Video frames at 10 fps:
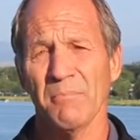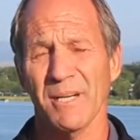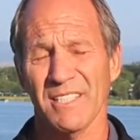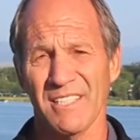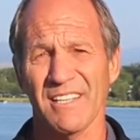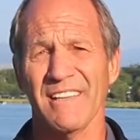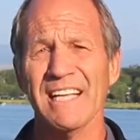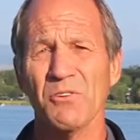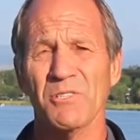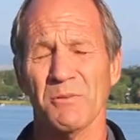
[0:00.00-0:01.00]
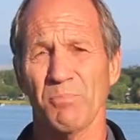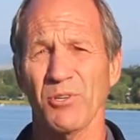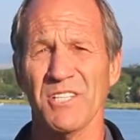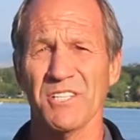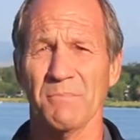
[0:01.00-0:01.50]
But that's what the
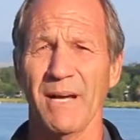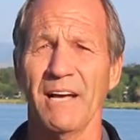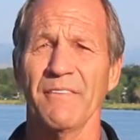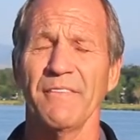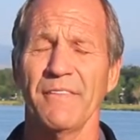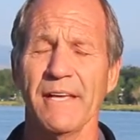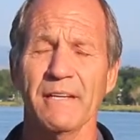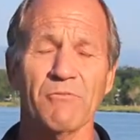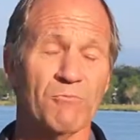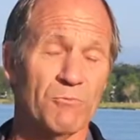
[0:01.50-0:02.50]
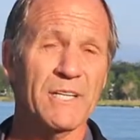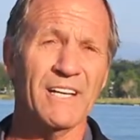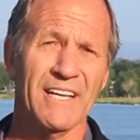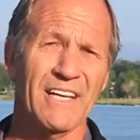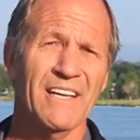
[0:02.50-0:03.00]
book is about. And then,
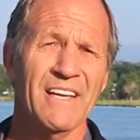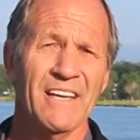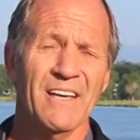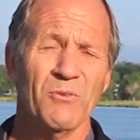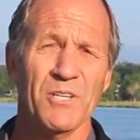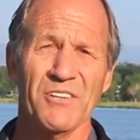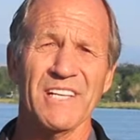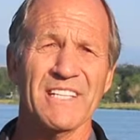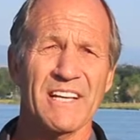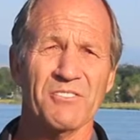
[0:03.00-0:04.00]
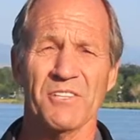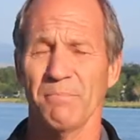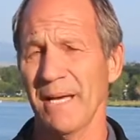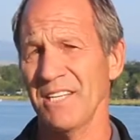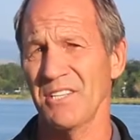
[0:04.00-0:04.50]
really, when you get down to
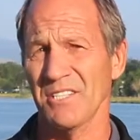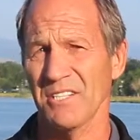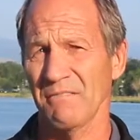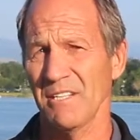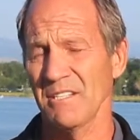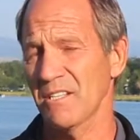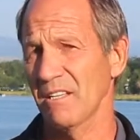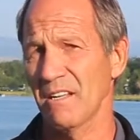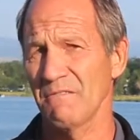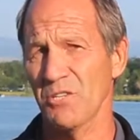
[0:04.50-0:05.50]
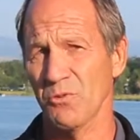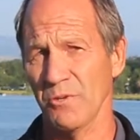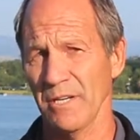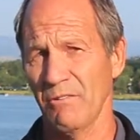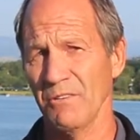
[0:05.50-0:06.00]
the basics of it, it's a love
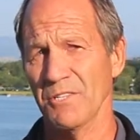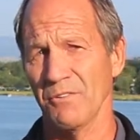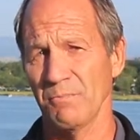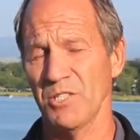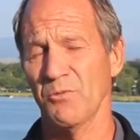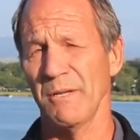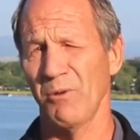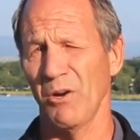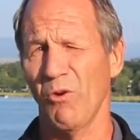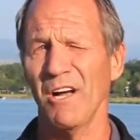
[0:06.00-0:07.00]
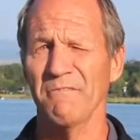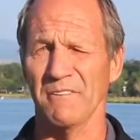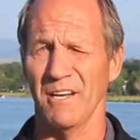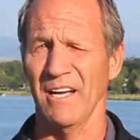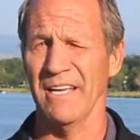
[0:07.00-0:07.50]
story also between my
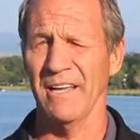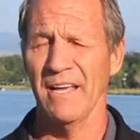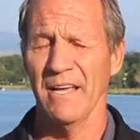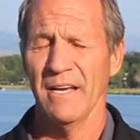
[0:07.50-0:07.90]
wife and I.